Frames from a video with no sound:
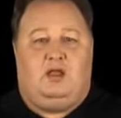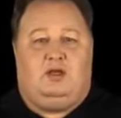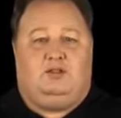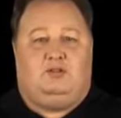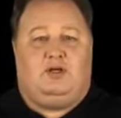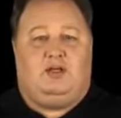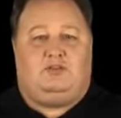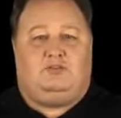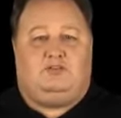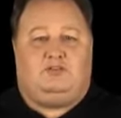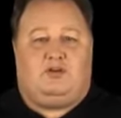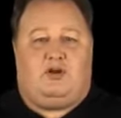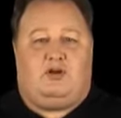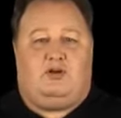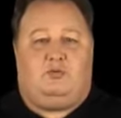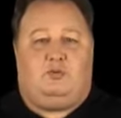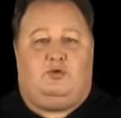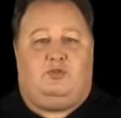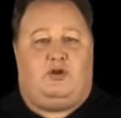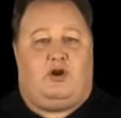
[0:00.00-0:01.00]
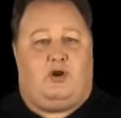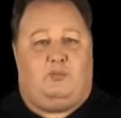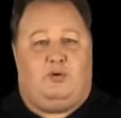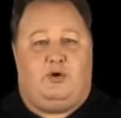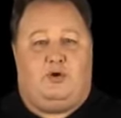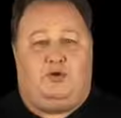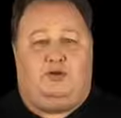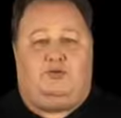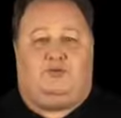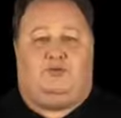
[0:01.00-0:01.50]
Let's start with our
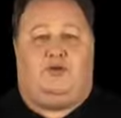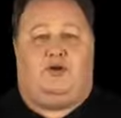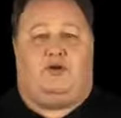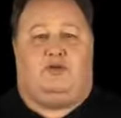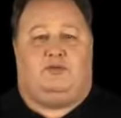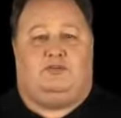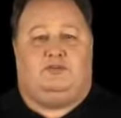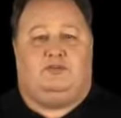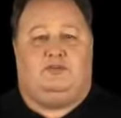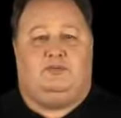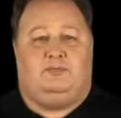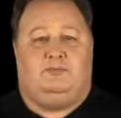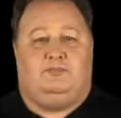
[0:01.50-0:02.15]
opponent first.